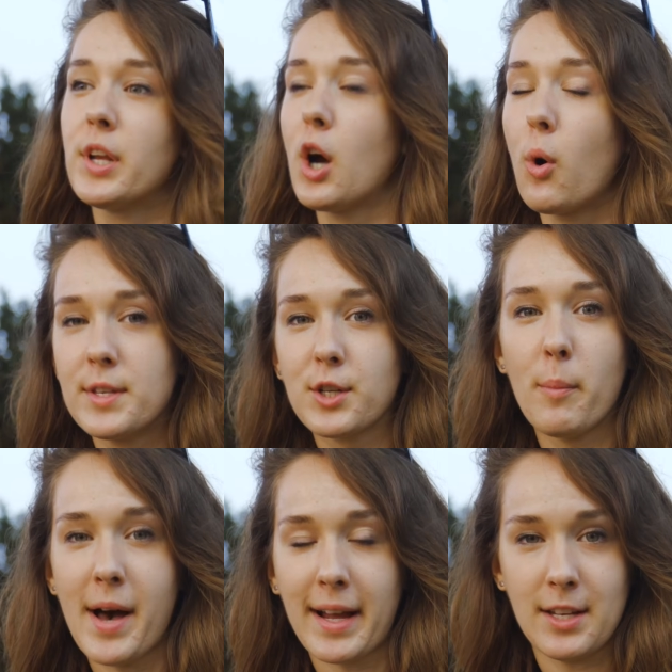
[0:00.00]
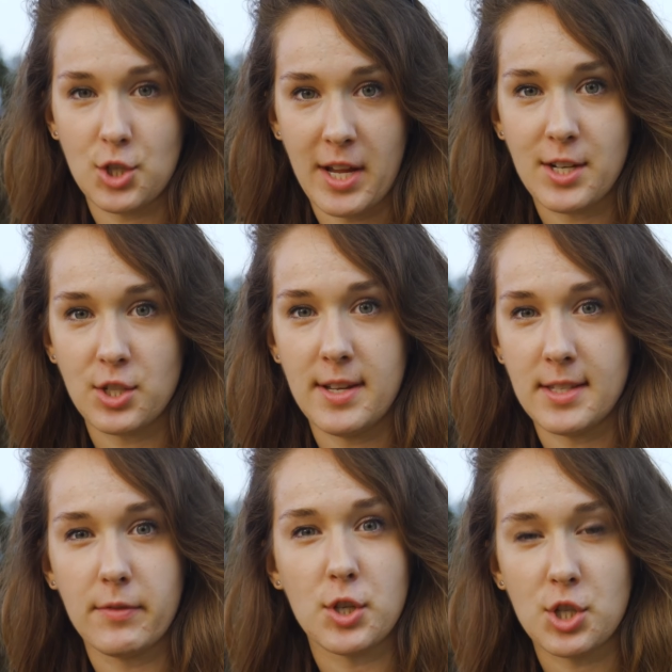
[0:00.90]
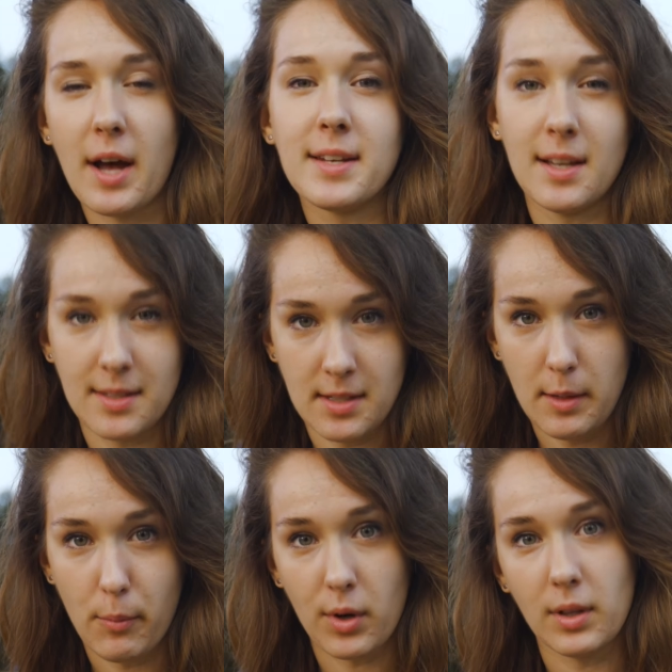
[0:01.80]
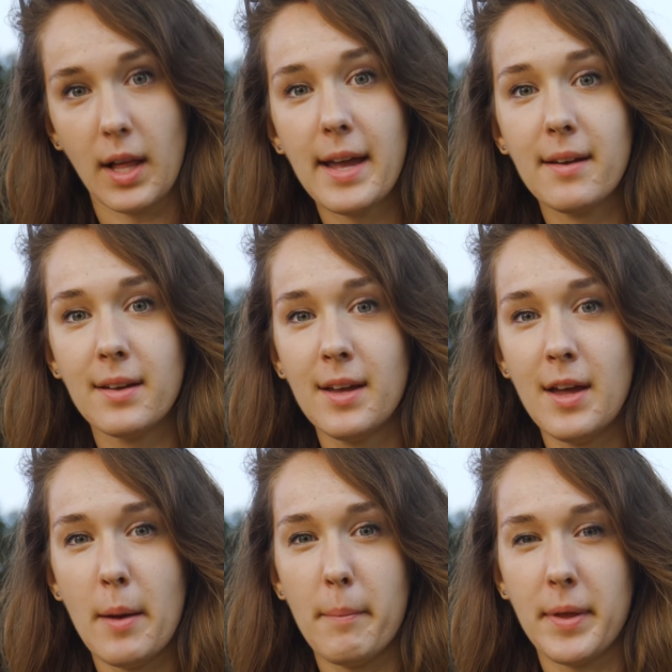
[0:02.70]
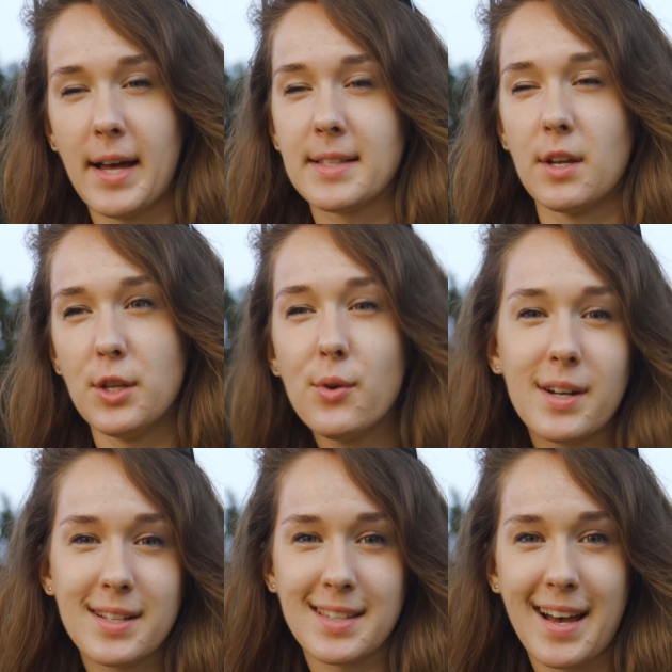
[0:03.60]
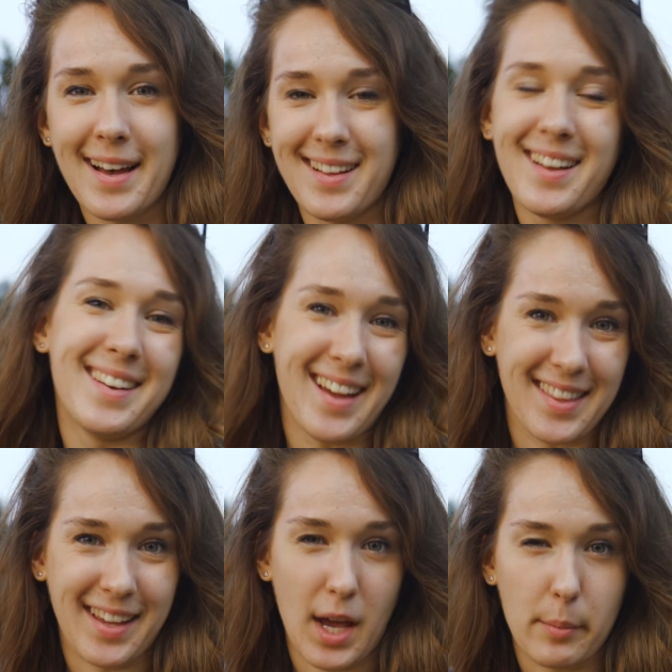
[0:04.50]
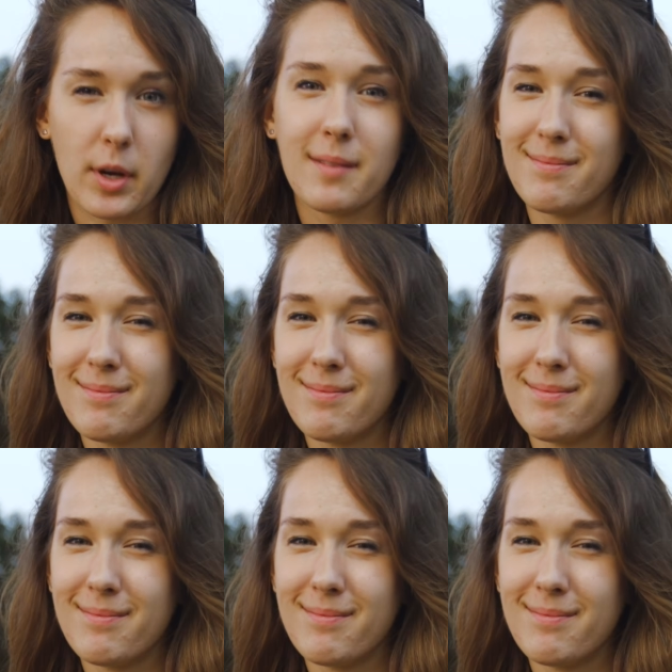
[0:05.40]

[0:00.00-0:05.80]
can always go back and change these if a shot does need more light, but that's on you to decide, not the camera.